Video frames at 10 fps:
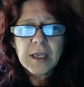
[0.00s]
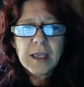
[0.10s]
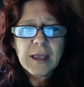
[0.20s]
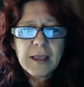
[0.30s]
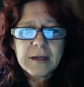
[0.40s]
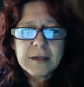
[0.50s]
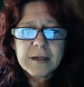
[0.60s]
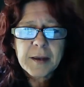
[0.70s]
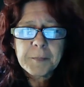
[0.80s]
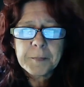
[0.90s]
And
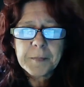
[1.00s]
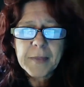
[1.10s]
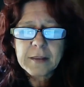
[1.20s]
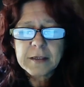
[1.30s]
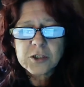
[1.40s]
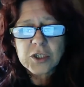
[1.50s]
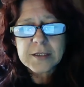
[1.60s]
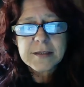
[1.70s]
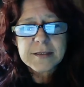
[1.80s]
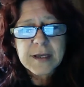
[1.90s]
I think
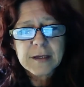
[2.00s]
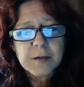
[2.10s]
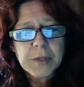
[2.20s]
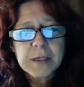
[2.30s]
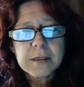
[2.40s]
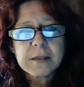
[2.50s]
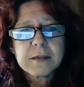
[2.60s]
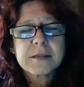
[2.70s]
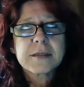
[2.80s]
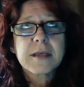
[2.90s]
Jesus sighed a big
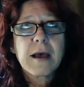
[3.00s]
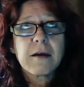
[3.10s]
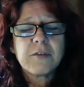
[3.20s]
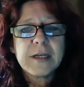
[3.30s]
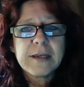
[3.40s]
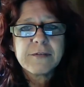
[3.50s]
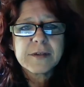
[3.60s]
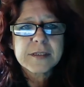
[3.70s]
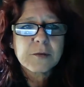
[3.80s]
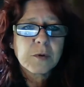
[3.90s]
sigh of relief
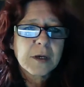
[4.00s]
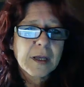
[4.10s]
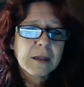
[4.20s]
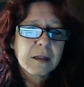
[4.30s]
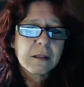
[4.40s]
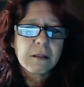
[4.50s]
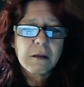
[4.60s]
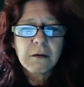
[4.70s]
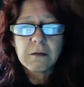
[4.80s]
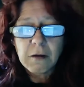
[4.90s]
and said, well, at
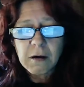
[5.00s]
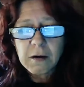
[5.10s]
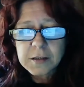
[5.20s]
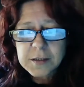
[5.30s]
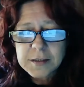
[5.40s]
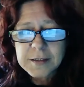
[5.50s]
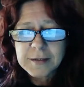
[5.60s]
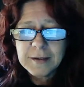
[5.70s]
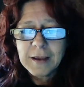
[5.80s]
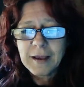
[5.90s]
long last,
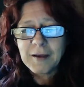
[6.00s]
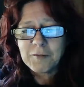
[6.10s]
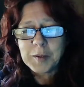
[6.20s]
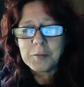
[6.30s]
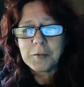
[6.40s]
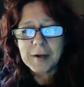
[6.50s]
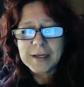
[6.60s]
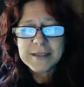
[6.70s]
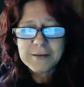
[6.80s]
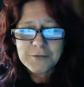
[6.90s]
I've been
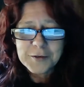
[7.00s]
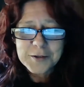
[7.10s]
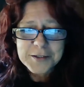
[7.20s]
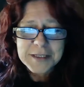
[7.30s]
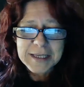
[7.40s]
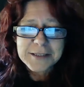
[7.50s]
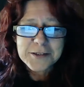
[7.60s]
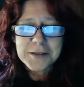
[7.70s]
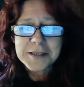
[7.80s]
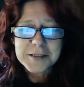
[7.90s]
waiting for you to get
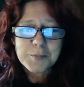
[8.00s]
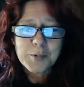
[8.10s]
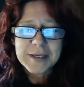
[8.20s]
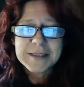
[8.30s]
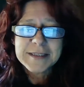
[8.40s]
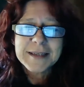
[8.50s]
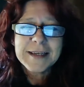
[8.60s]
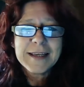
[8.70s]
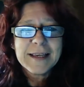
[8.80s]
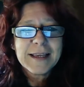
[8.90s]
to this point.
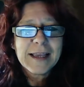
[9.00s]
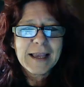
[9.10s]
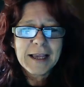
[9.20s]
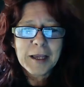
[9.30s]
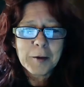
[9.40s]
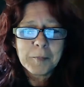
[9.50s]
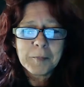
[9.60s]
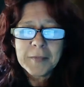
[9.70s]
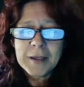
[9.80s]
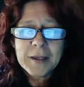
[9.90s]
You
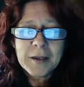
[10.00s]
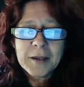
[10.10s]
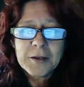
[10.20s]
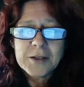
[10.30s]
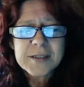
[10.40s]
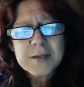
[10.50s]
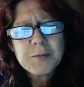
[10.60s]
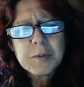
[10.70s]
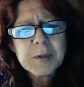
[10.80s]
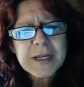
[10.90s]
see,
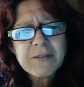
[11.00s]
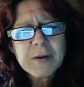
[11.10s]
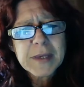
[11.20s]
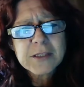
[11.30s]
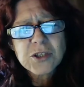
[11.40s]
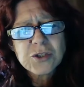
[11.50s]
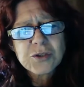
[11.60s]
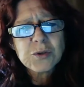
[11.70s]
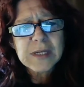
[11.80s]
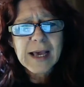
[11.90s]
we were never meant to
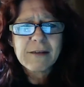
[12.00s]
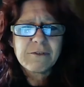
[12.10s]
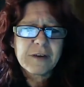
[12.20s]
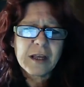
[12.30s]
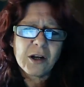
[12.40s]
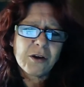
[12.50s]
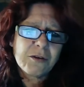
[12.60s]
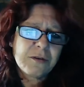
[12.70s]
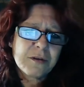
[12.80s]
do life alone.